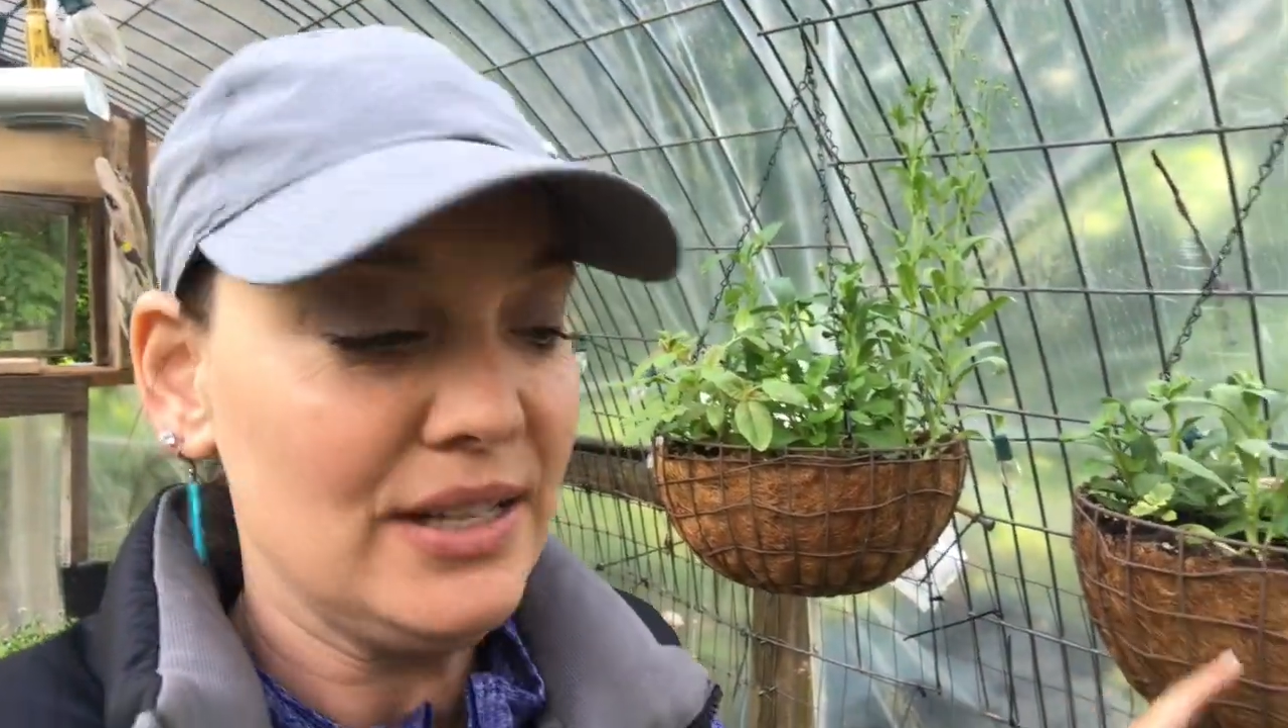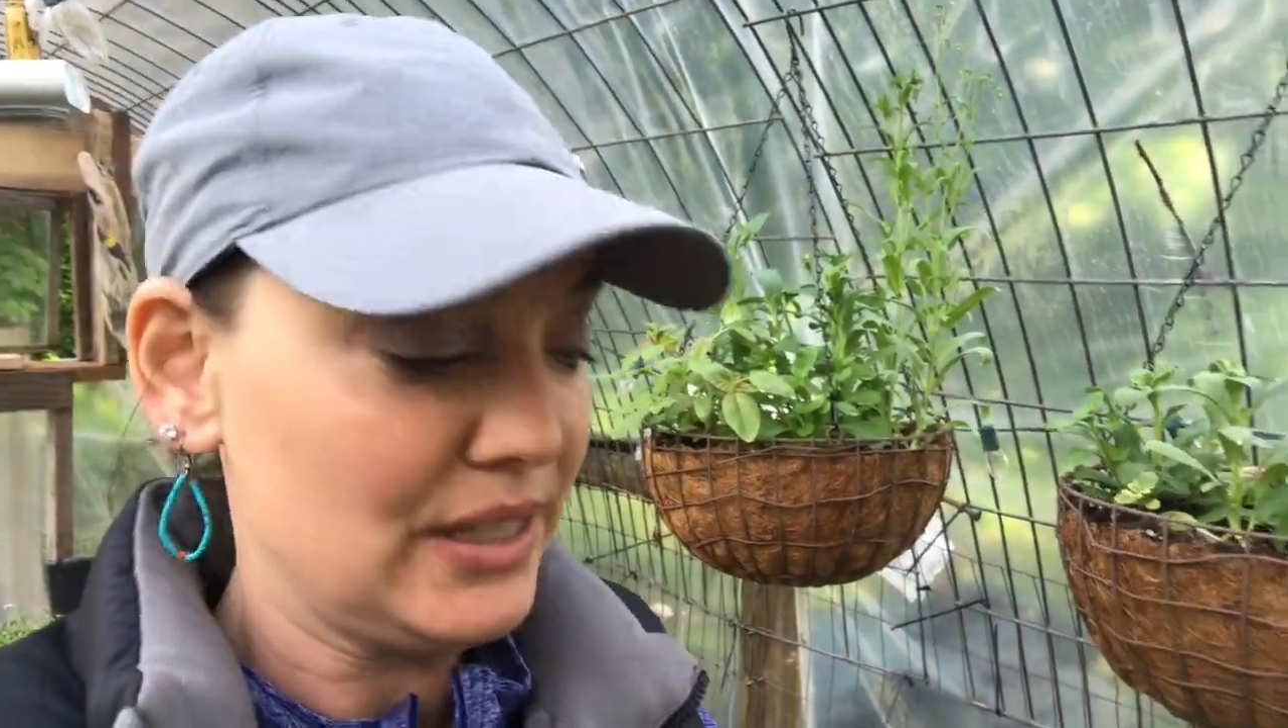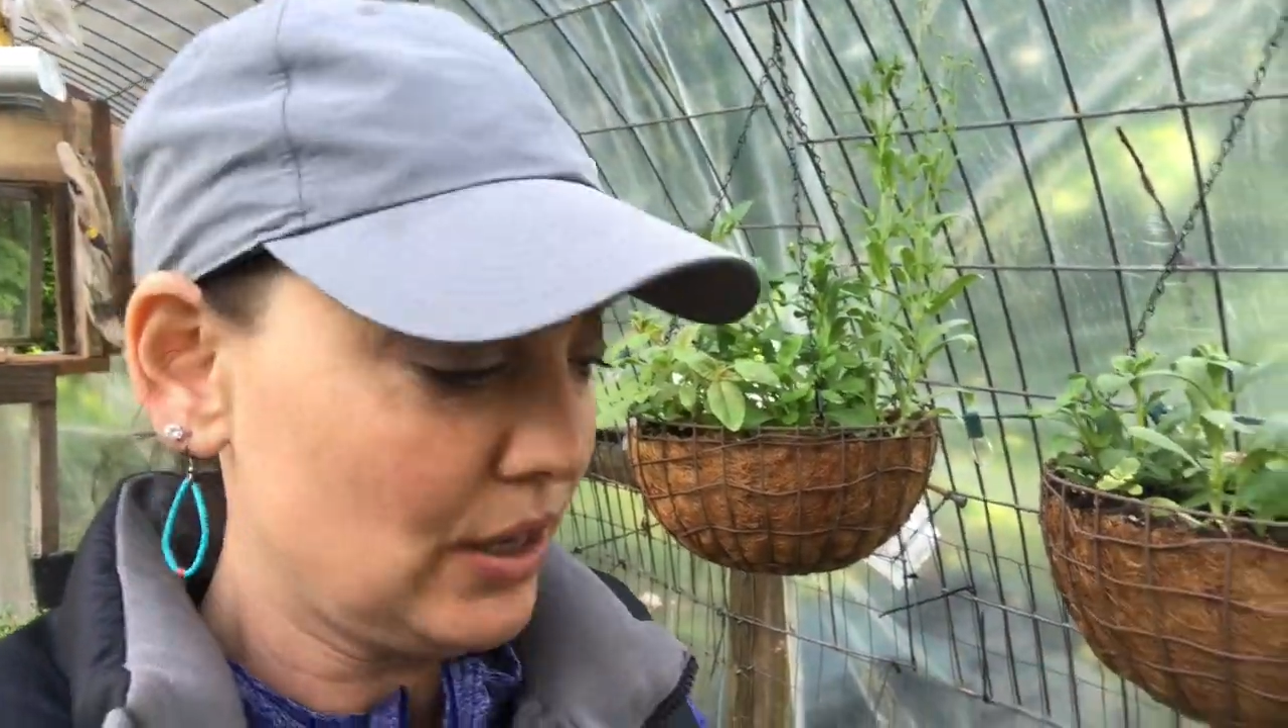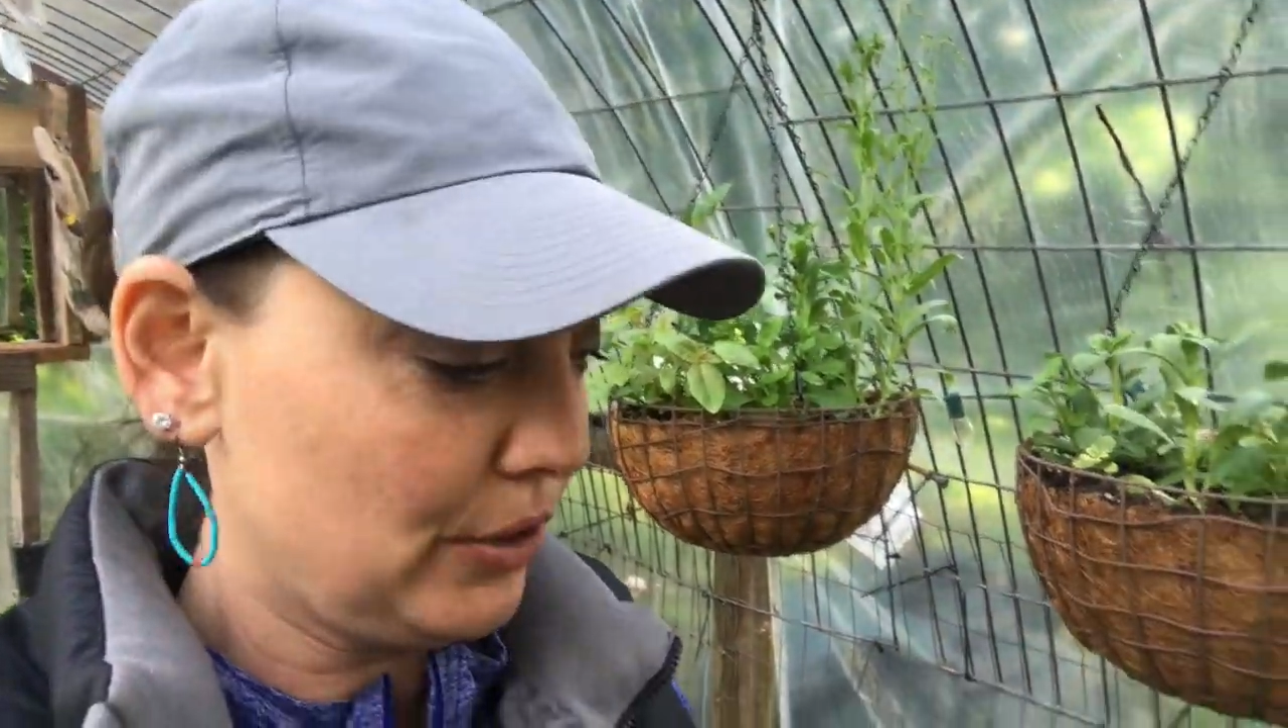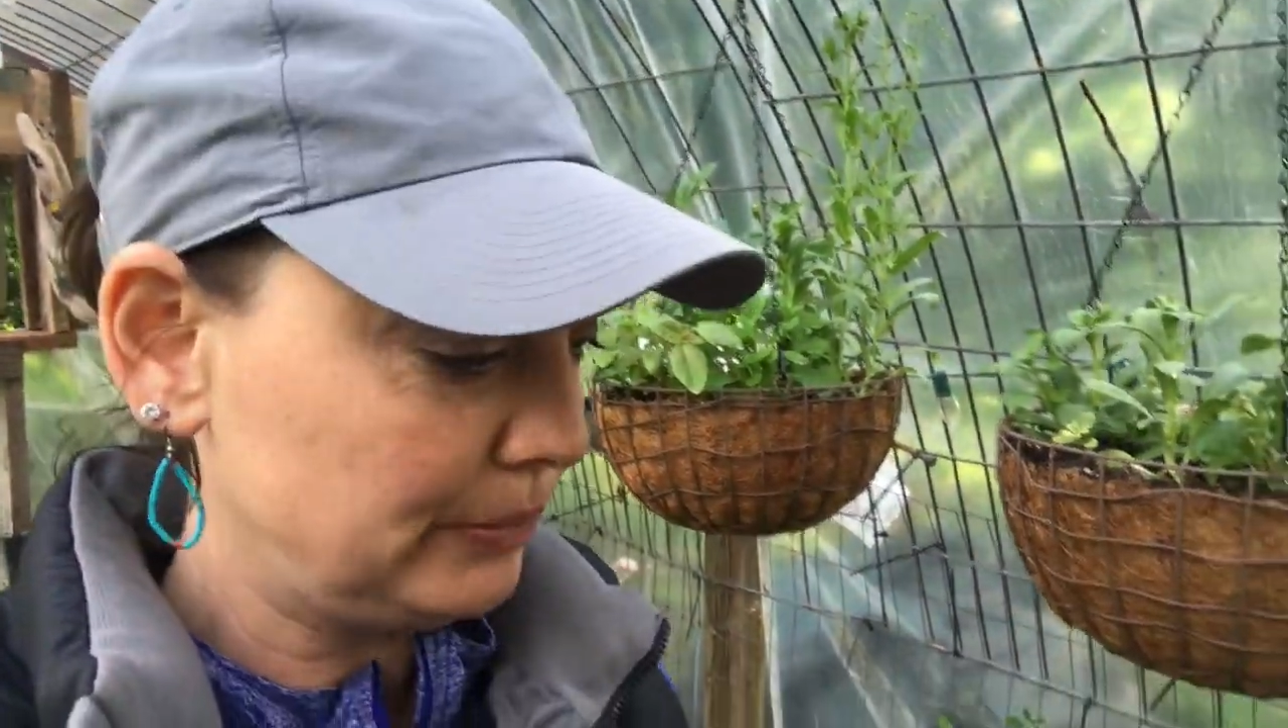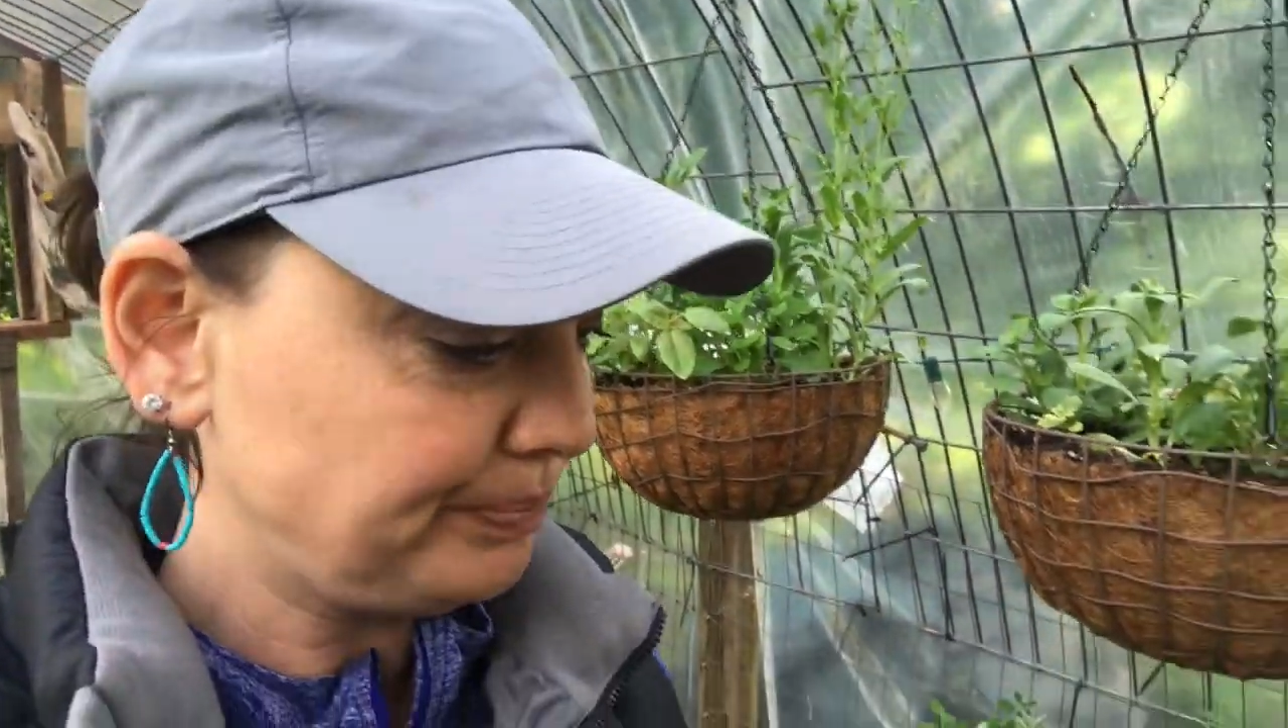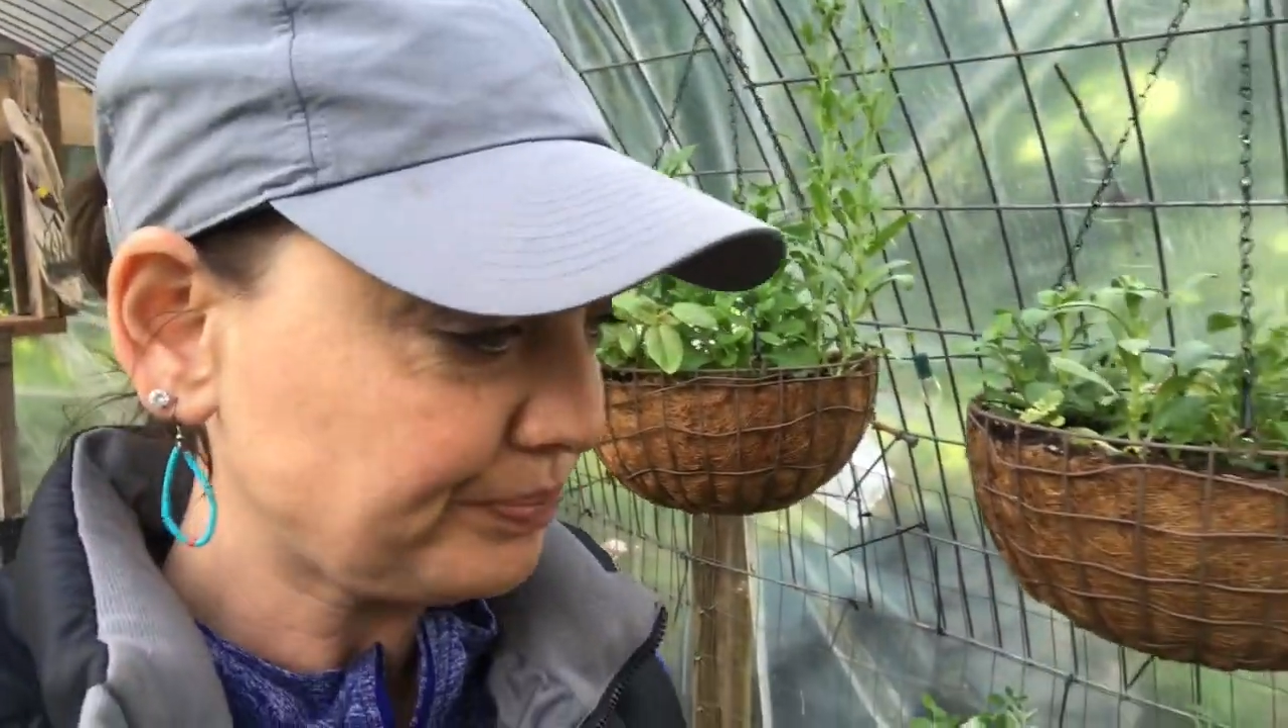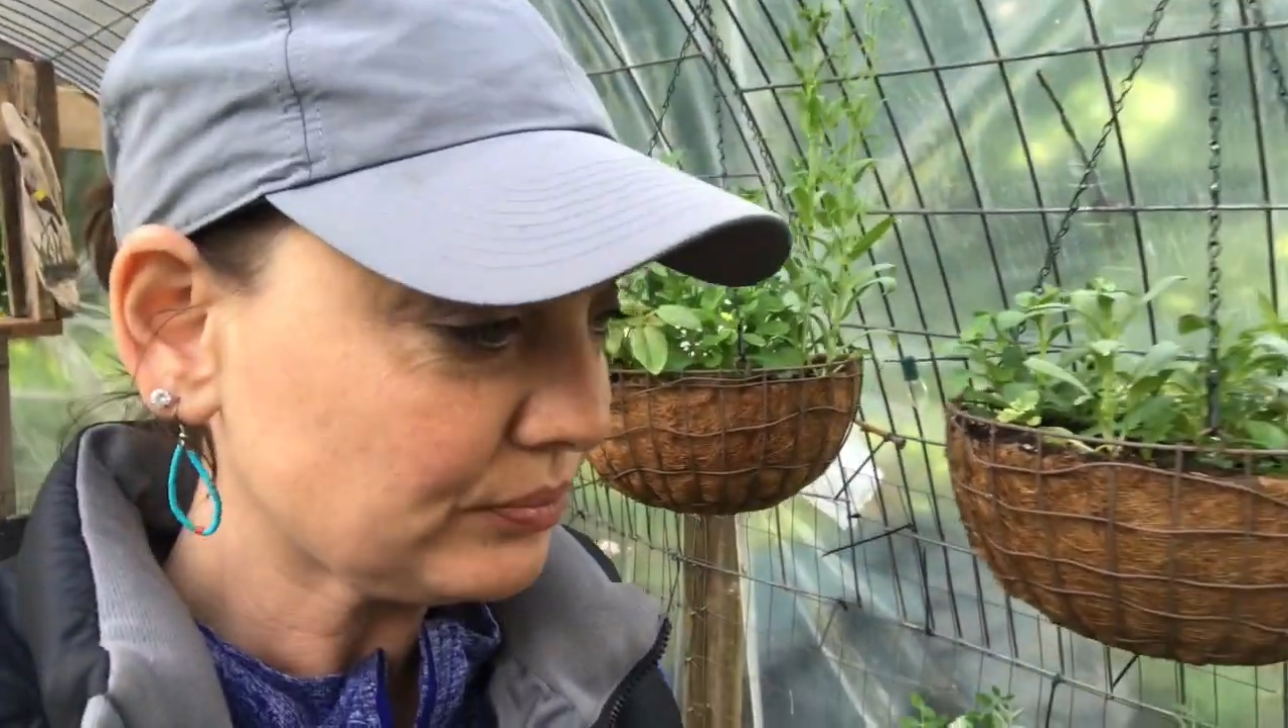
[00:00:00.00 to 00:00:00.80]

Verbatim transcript: So